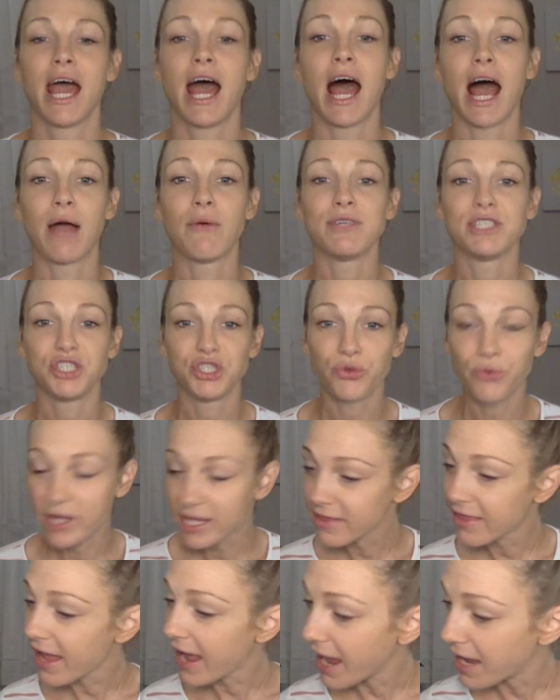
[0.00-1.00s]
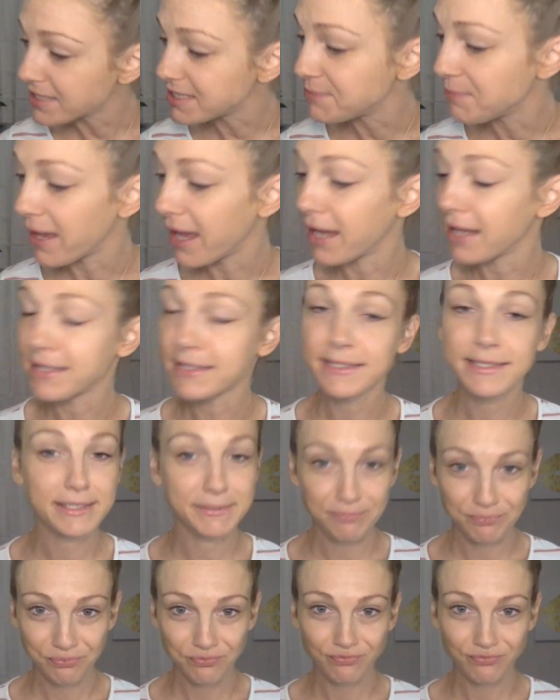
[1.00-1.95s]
I was doing the aspects,